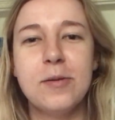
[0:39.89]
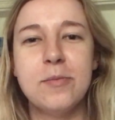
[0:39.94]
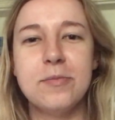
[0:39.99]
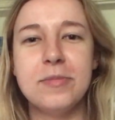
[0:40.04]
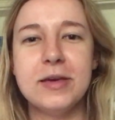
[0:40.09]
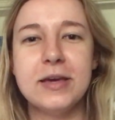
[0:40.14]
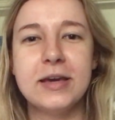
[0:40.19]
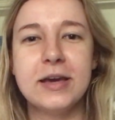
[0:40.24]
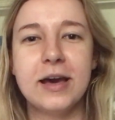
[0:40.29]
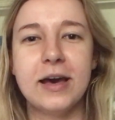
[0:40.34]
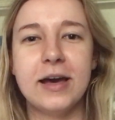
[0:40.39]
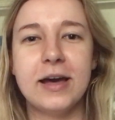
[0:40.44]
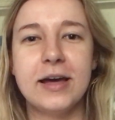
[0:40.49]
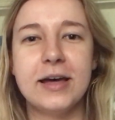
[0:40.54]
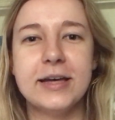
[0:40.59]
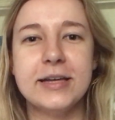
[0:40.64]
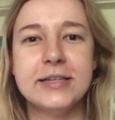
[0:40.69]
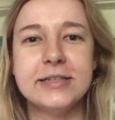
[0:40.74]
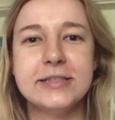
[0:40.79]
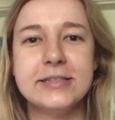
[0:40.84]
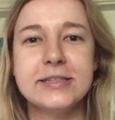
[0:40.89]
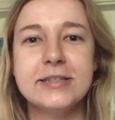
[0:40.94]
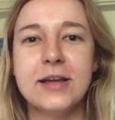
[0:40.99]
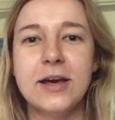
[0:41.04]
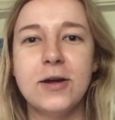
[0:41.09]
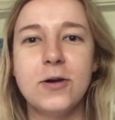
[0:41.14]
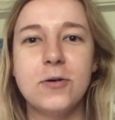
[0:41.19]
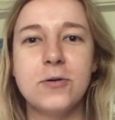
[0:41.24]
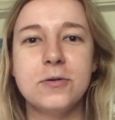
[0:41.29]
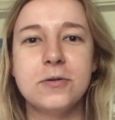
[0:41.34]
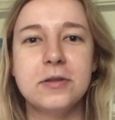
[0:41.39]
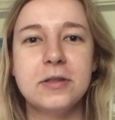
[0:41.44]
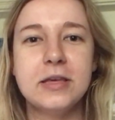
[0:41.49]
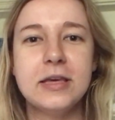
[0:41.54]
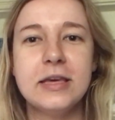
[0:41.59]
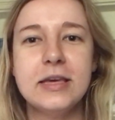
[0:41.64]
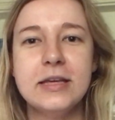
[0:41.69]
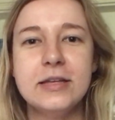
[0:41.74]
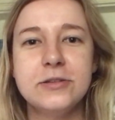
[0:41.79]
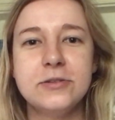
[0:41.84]
because not
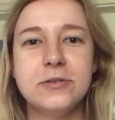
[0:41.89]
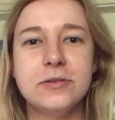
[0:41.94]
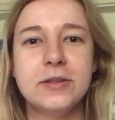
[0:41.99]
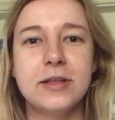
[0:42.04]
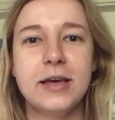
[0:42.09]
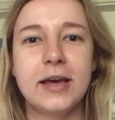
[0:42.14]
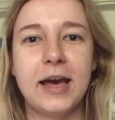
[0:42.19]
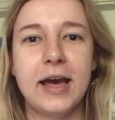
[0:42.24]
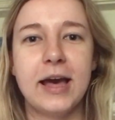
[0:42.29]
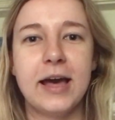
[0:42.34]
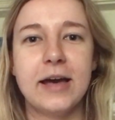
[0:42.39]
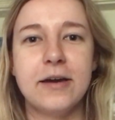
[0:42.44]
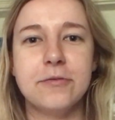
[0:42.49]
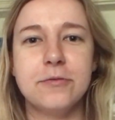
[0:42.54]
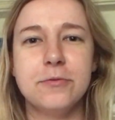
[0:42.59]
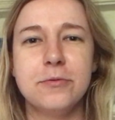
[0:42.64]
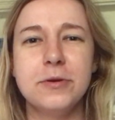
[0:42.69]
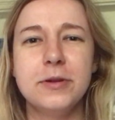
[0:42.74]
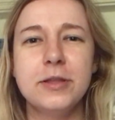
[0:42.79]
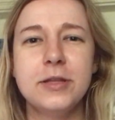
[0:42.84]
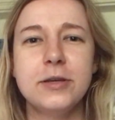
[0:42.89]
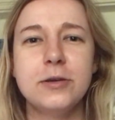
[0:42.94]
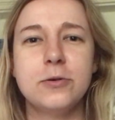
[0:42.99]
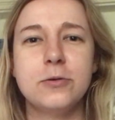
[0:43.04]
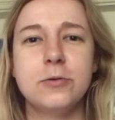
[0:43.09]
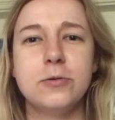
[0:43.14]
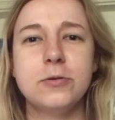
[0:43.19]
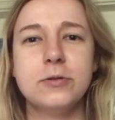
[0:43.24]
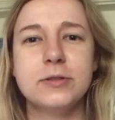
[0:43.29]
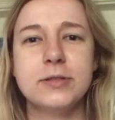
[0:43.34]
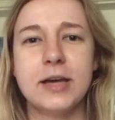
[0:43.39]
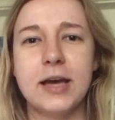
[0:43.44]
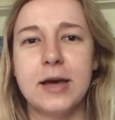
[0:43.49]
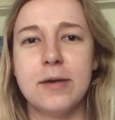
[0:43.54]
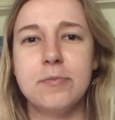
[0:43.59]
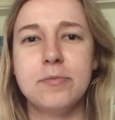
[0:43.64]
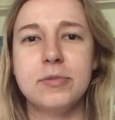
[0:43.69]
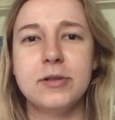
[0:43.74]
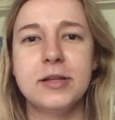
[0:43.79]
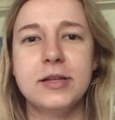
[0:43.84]
only do they have really cool
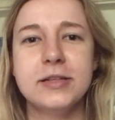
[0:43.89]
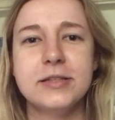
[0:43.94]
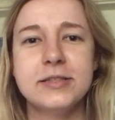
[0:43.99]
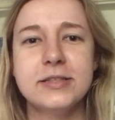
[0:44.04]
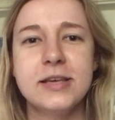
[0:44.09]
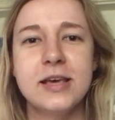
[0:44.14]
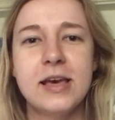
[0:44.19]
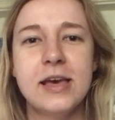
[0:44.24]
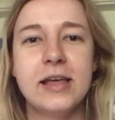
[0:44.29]
templates